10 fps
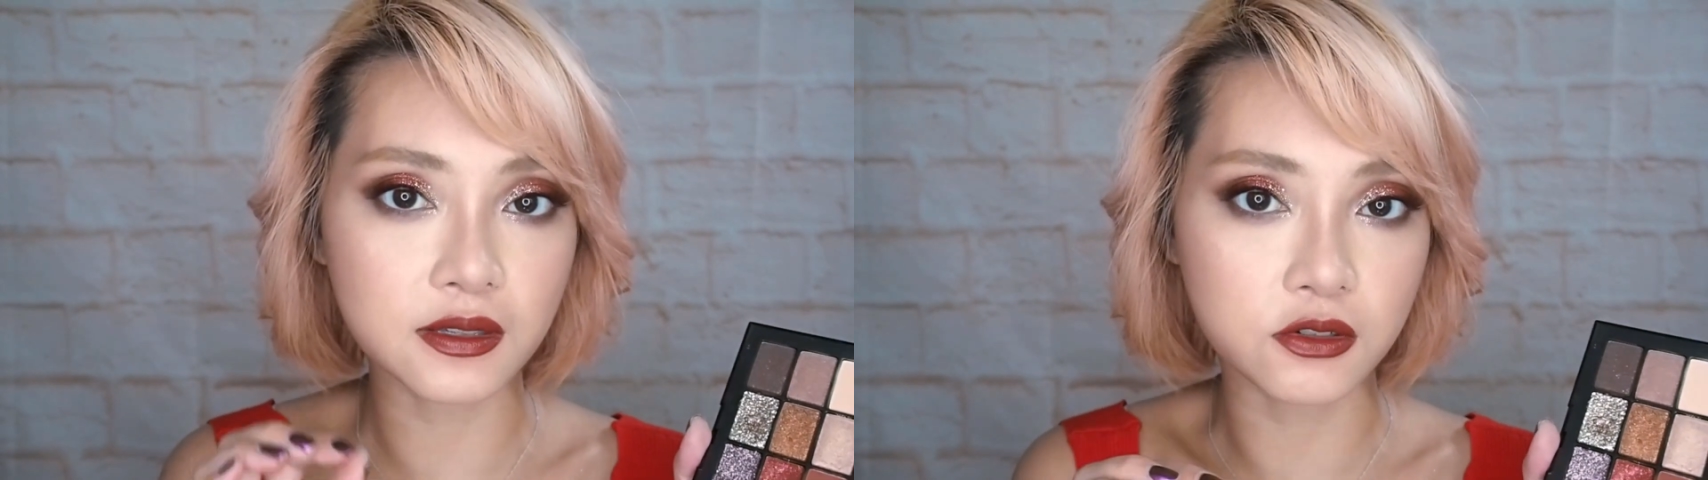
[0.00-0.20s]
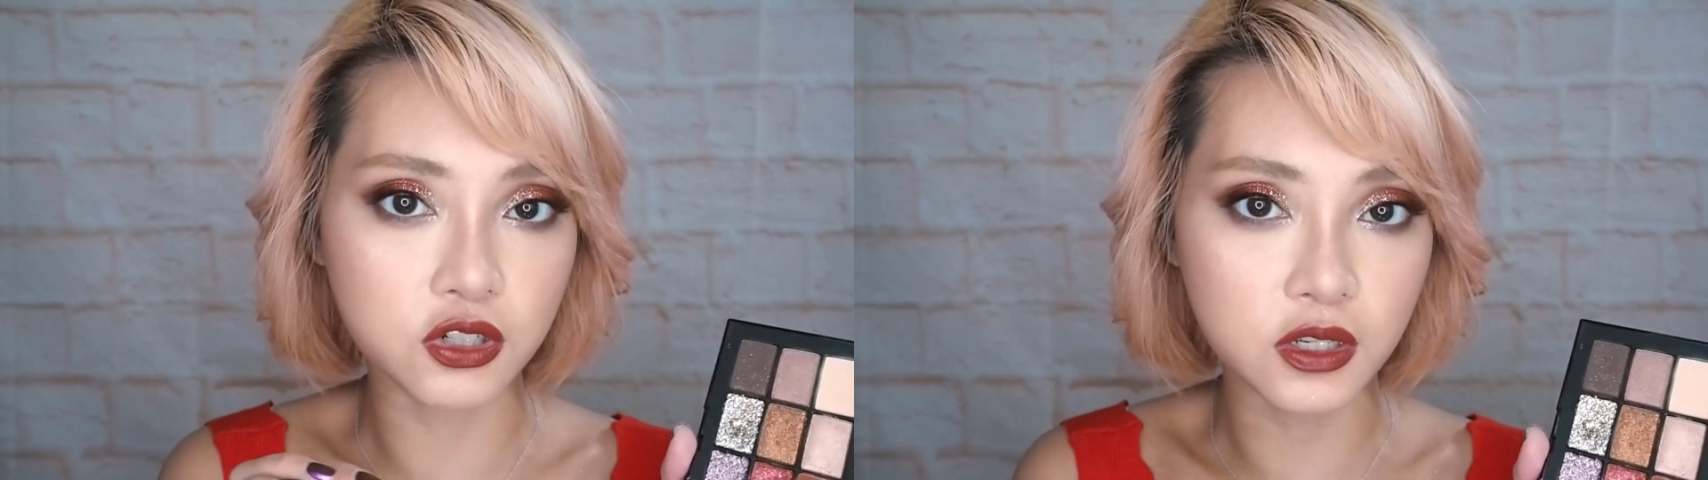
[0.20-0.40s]

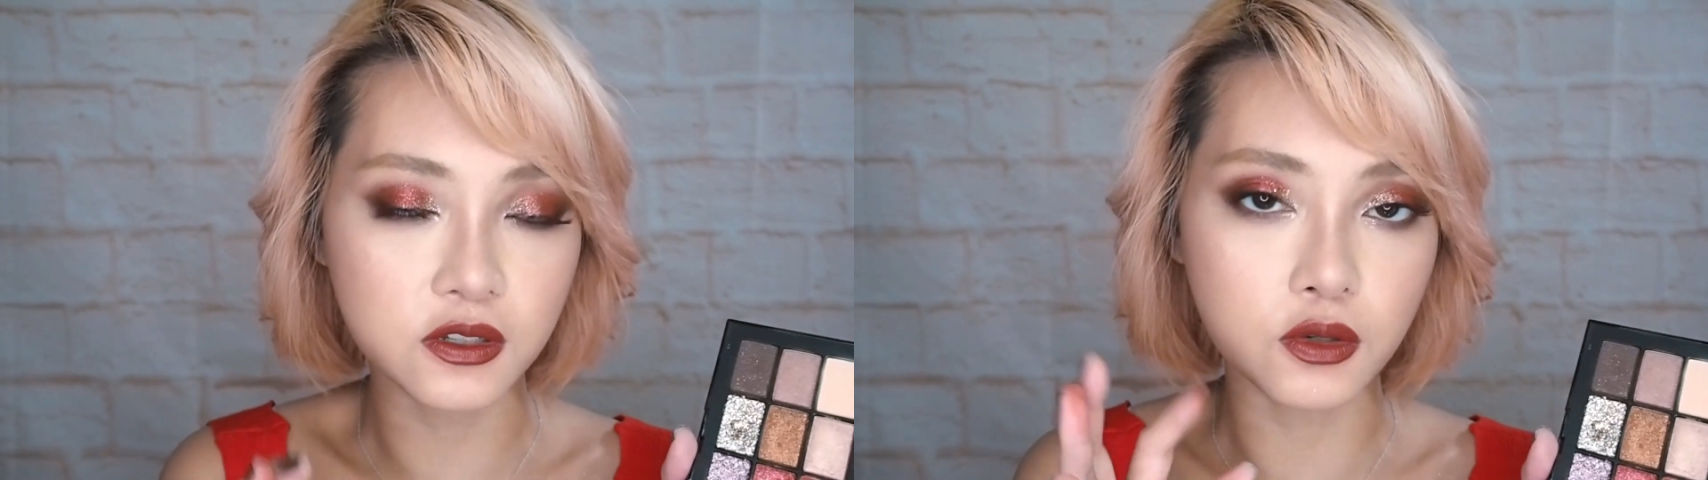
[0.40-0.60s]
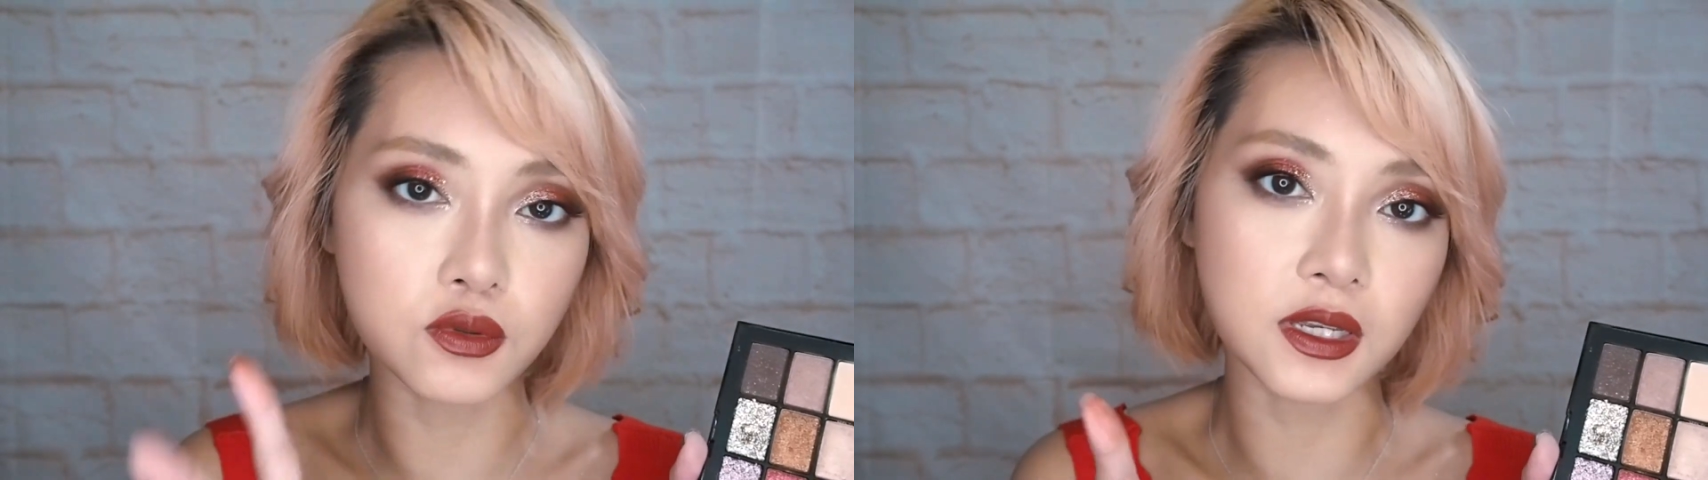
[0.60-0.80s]

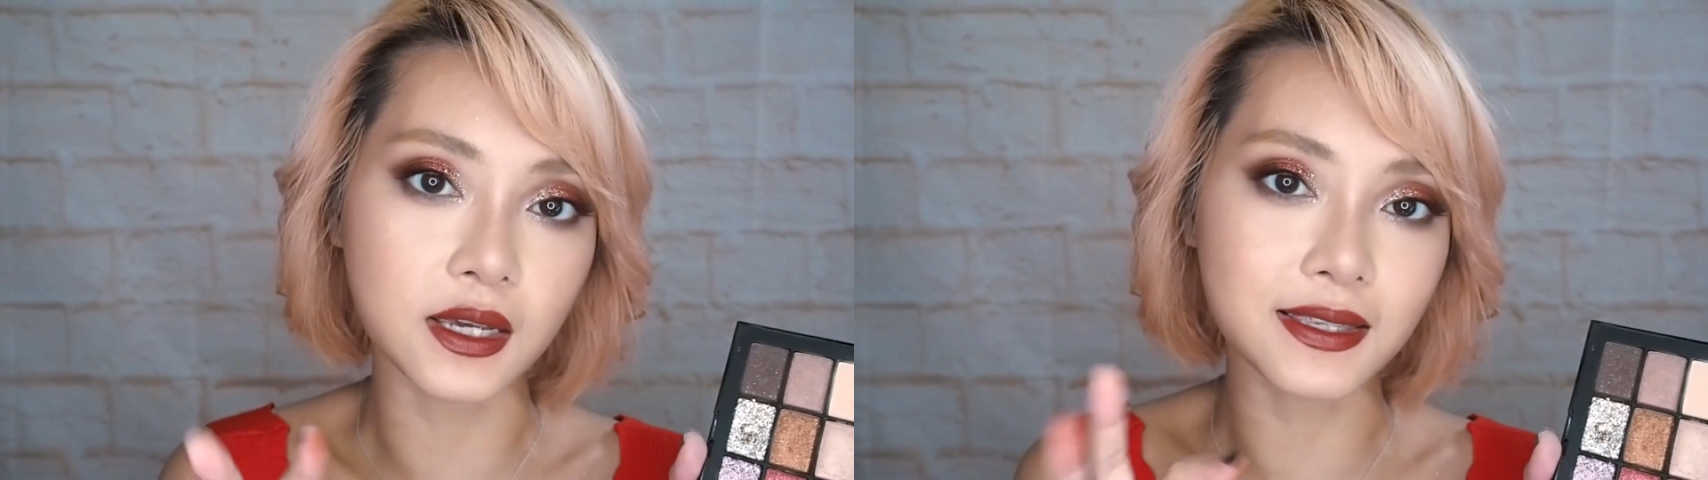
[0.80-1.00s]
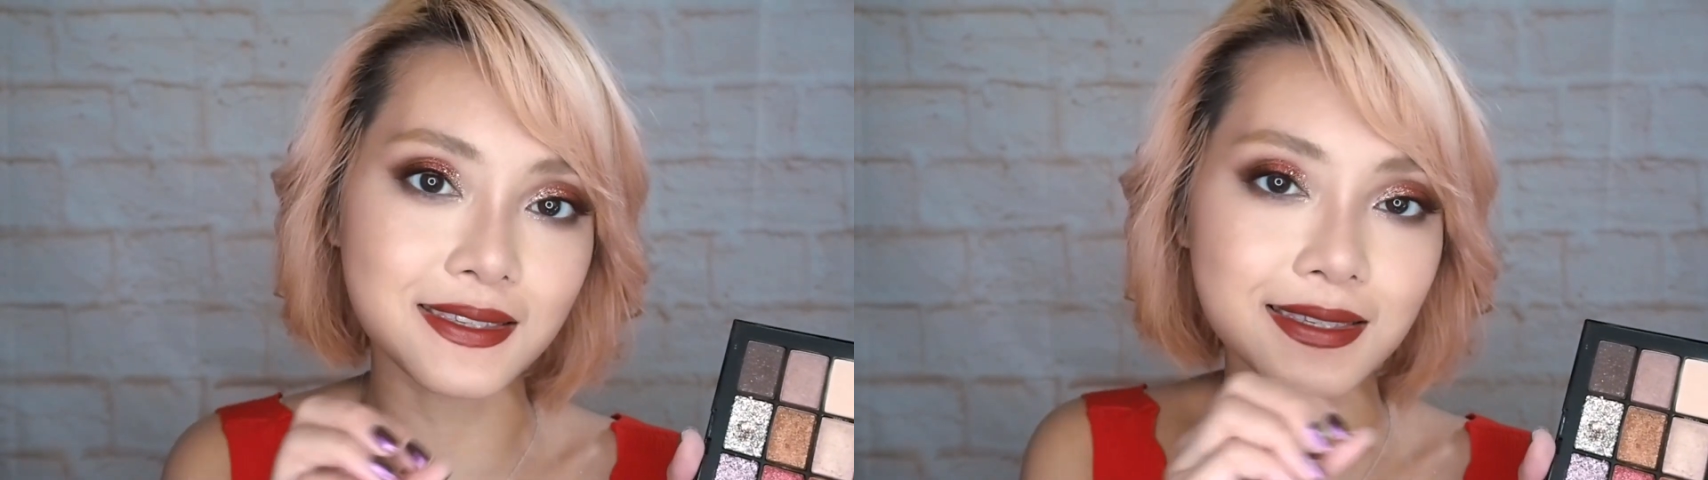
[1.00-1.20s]
suggest
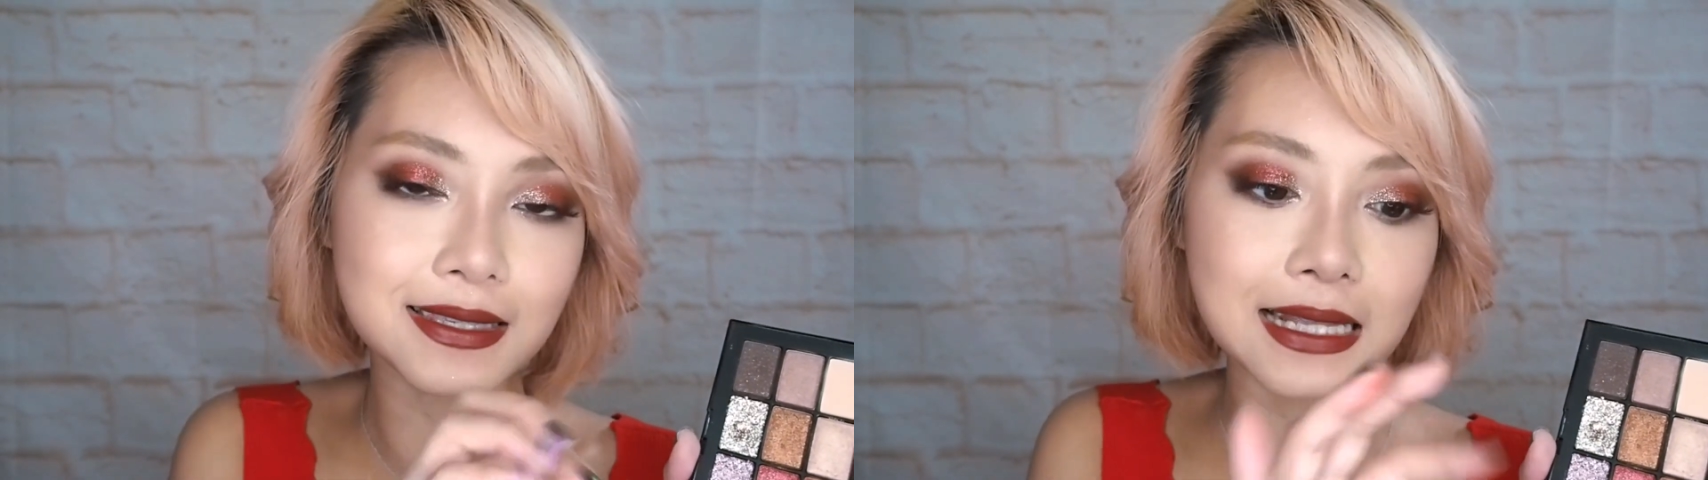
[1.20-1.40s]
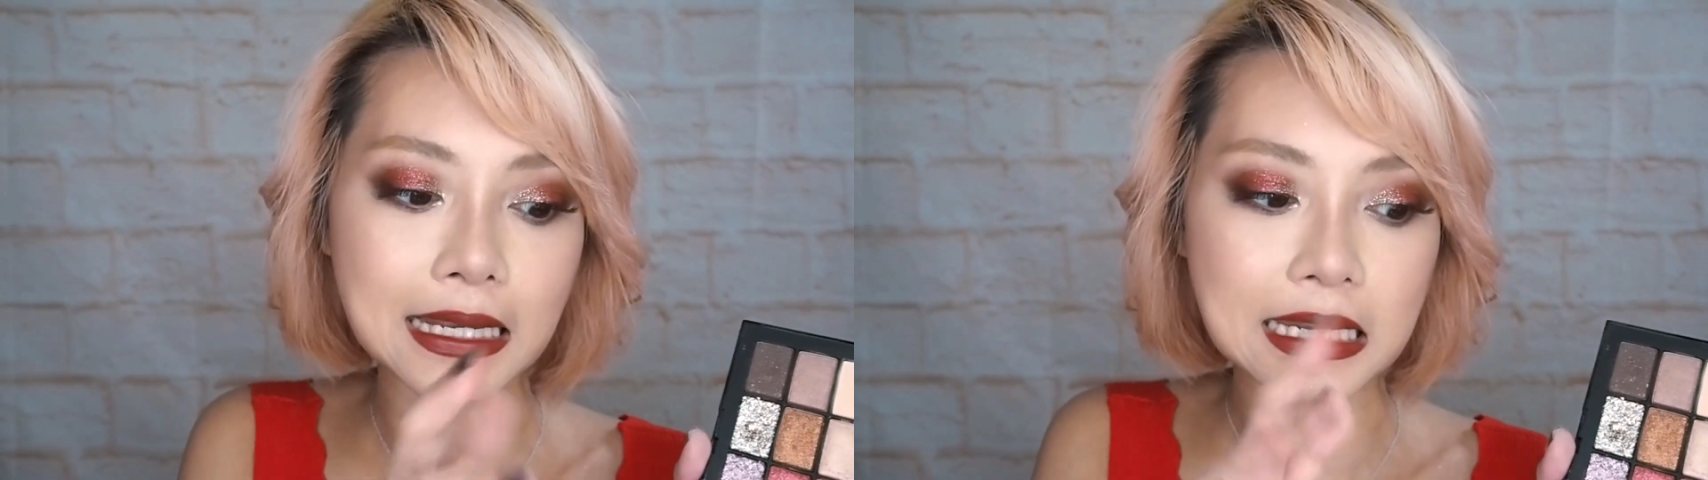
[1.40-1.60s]
using a
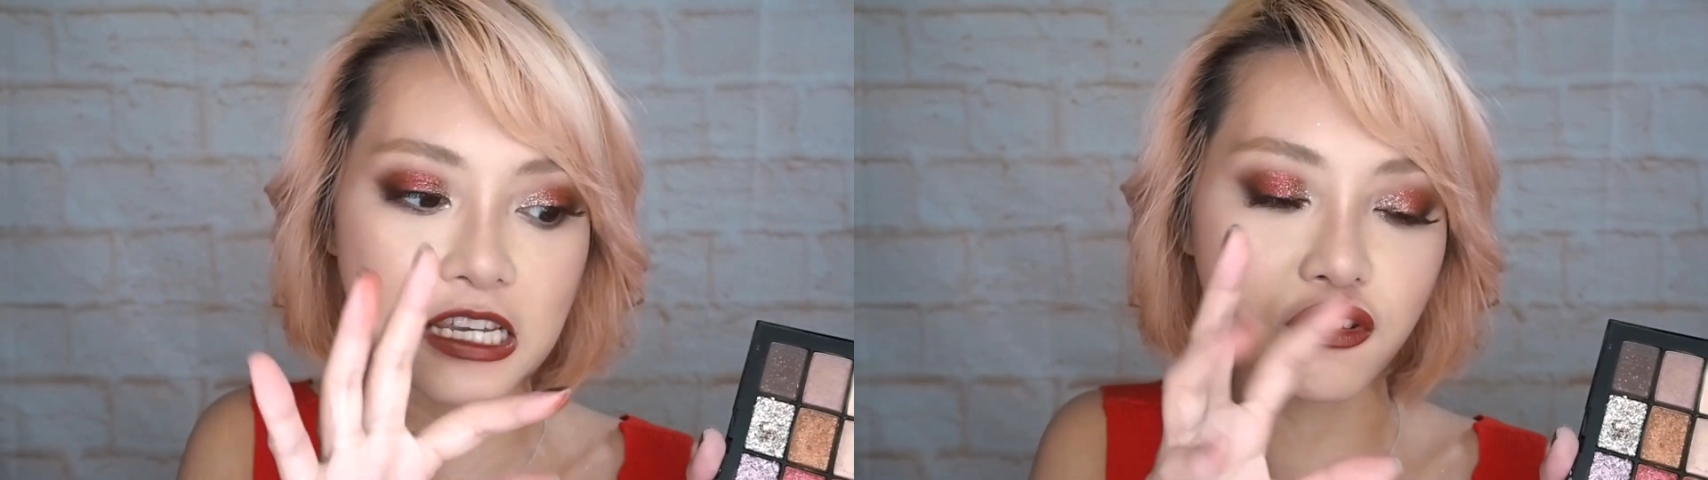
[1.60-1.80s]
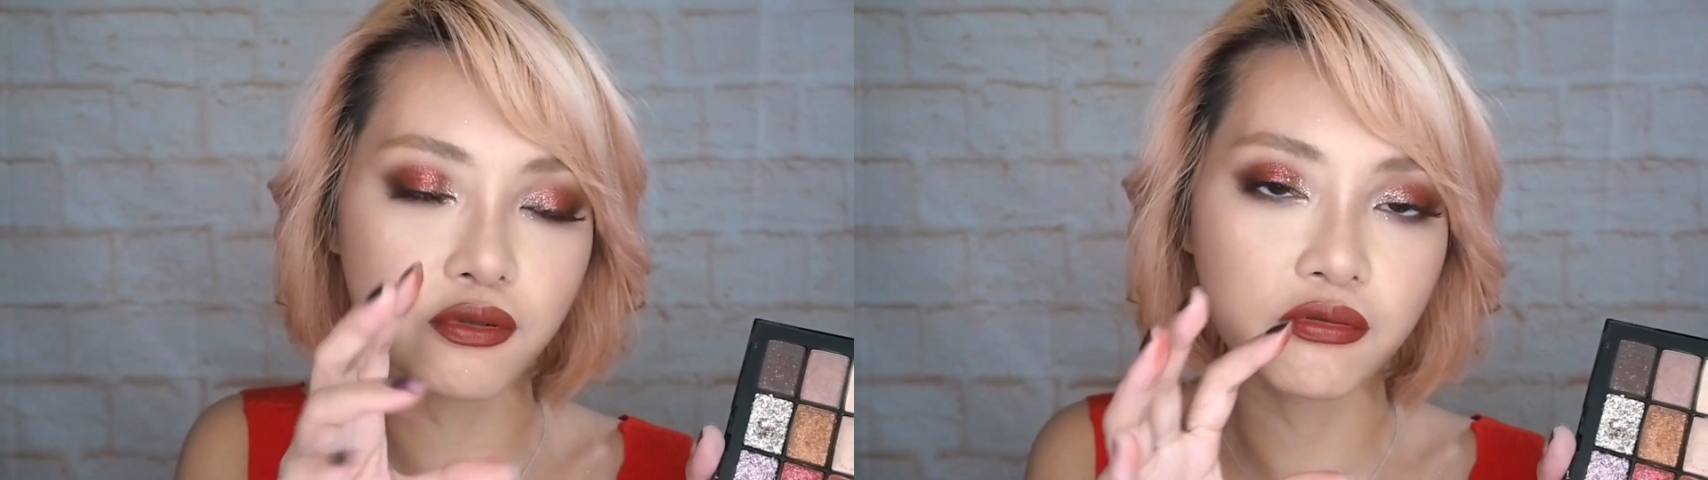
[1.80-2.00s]
slightly